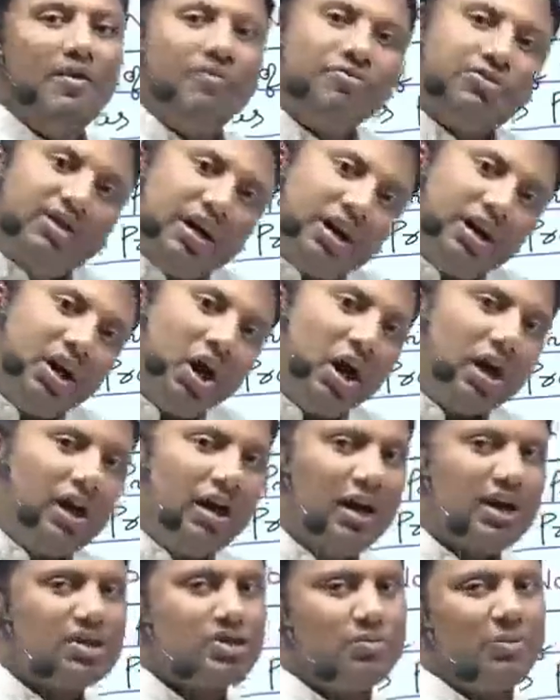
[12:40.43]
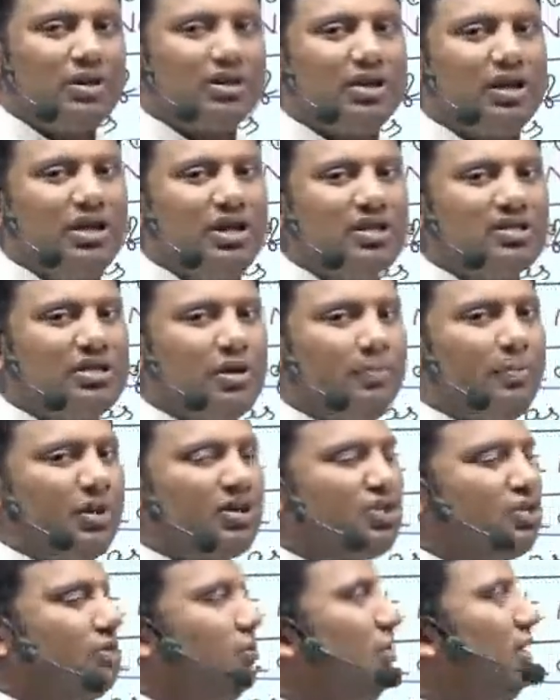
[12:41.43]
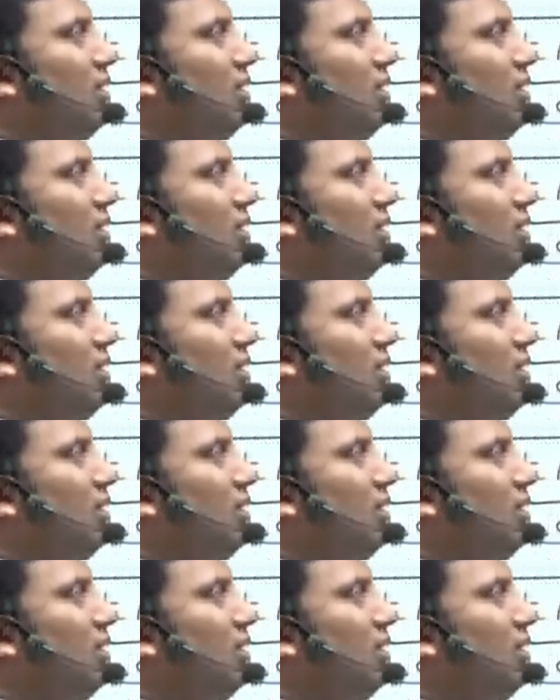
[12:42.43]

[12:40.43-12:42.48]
then Euler's method is the best